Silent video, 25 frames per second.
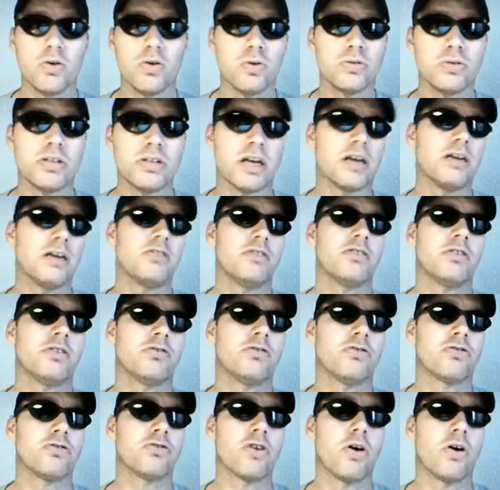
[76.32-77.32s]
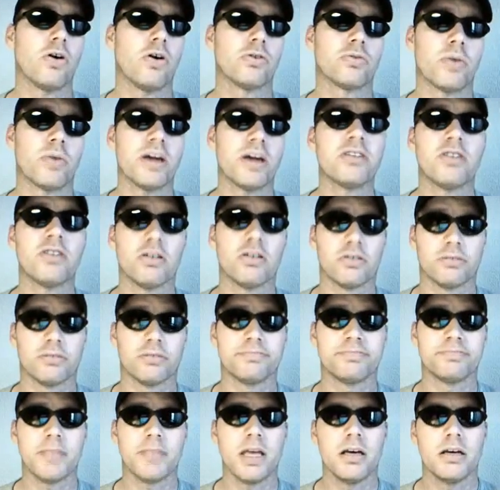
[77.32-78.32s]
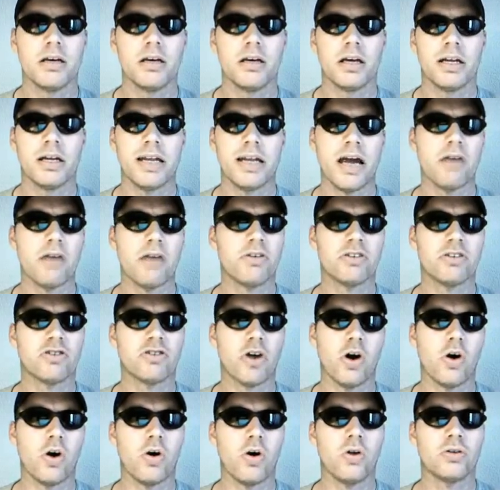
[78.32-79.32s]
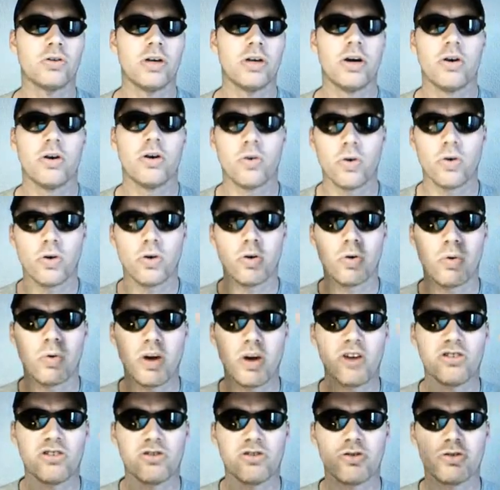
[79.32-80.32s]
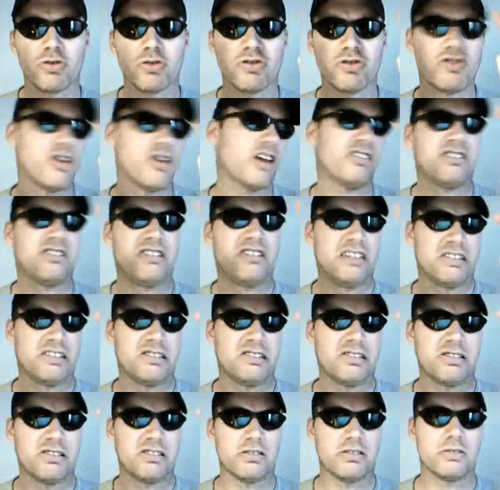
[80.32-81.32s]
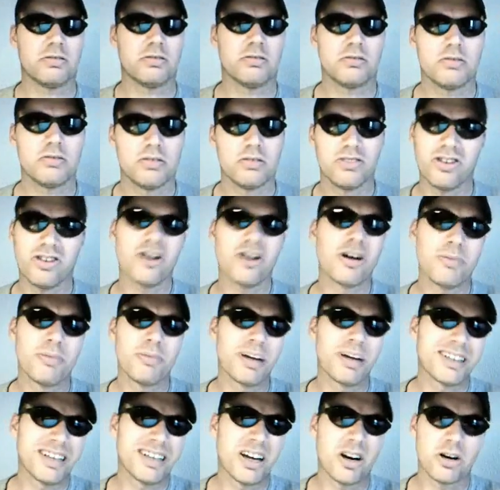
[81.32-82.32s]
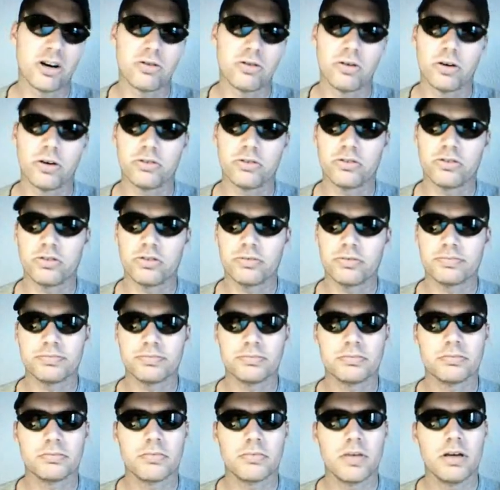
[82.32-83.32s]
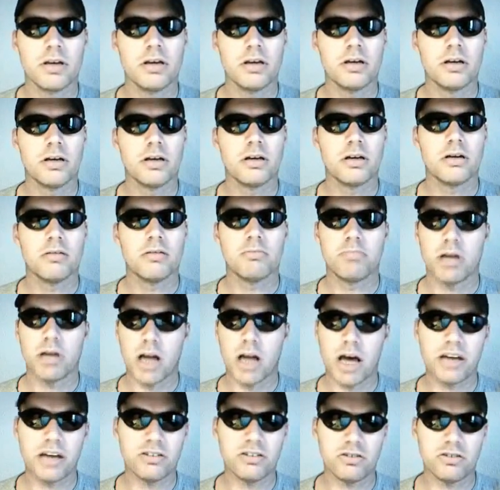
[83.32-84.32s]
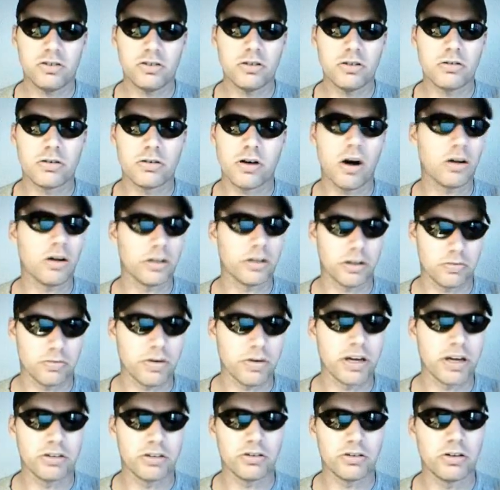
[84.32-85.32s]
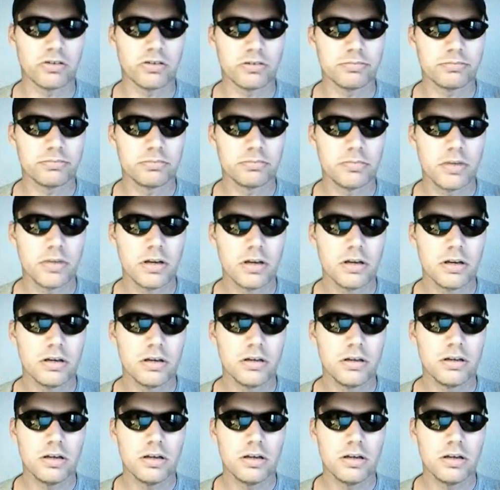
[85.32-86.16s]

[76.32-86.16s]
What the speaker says: In the old days, this was called racism. Now it's called racial justice. Sorry about the air quotes. But I still call it racism.